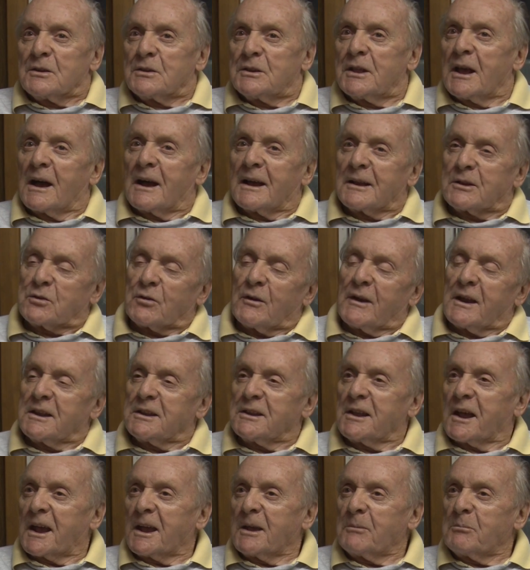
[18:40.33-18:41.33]
I
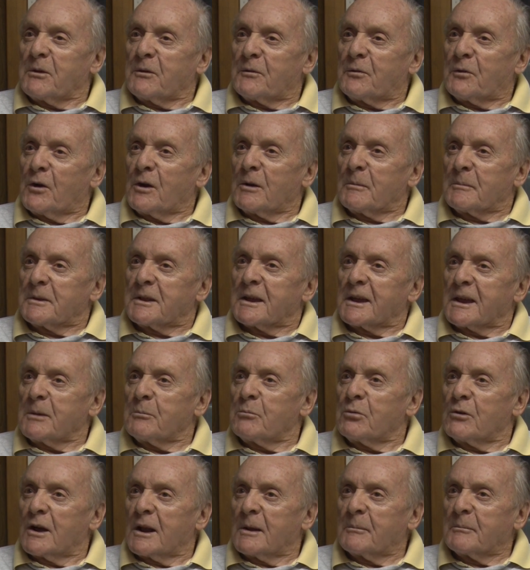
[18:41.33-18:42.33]
trained Dickie before him. Dickie
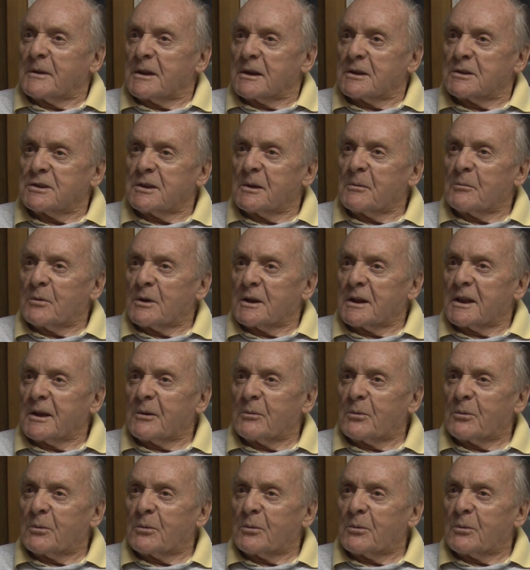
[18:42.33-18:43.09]
brought him in the gym one day.